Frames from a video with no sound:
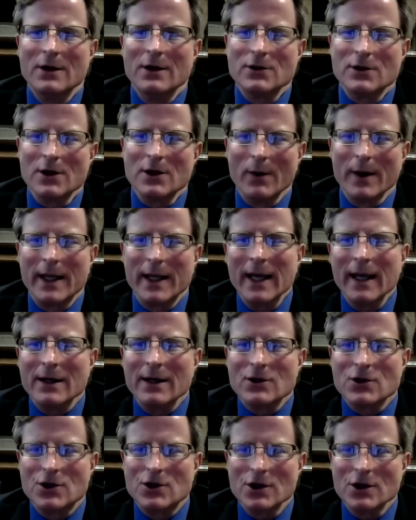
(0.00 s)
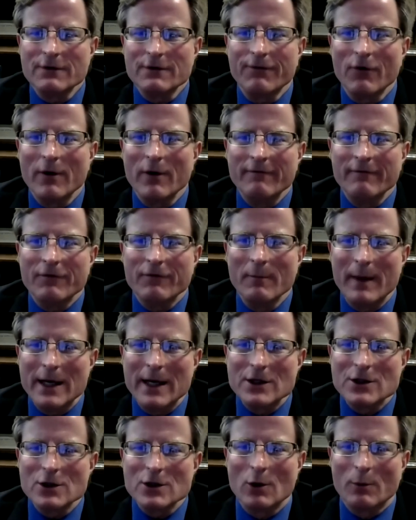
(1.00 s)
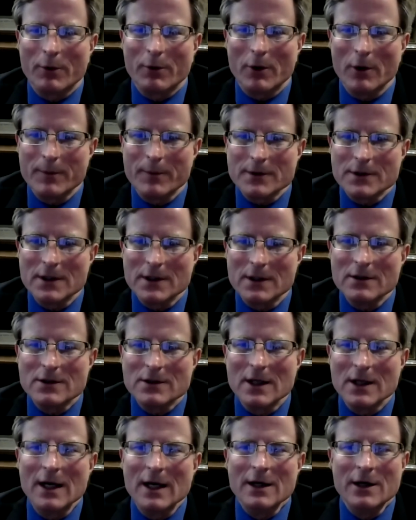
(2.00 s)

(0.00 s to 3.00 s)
So again, it's just for informational purposes.